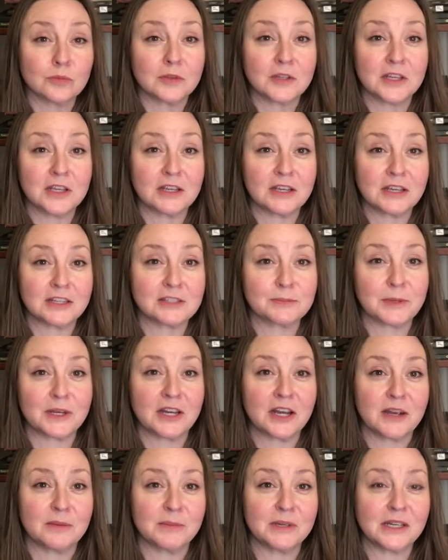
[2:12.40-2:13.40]
he has
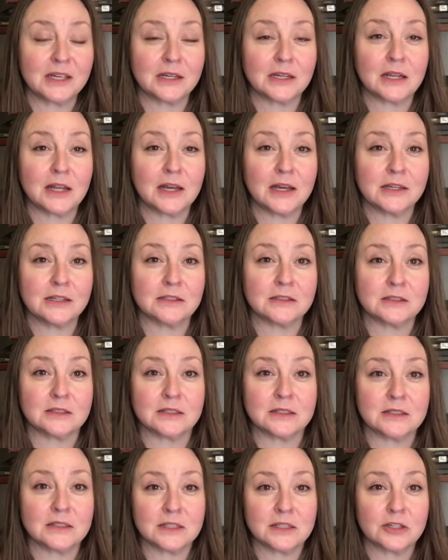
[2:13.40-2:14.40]
become enlightened,
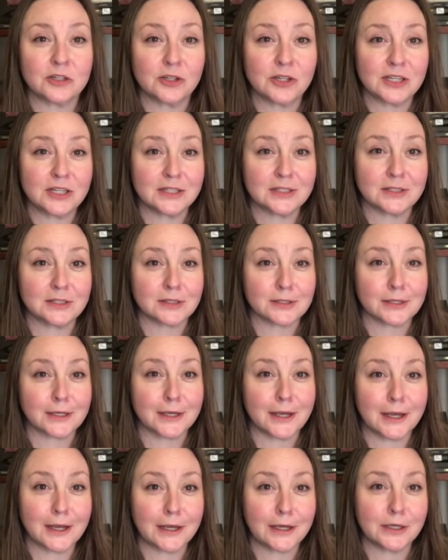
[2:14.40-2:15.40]
until he's
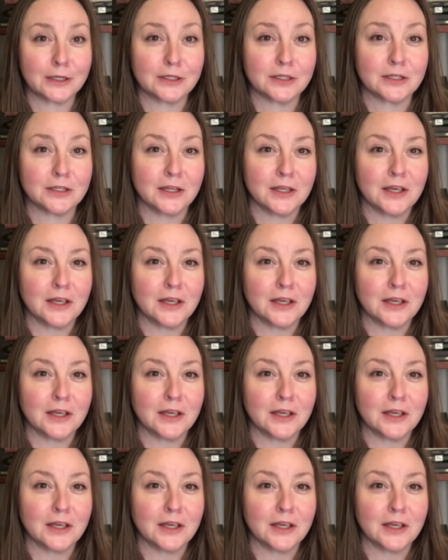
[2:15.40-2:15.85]
gained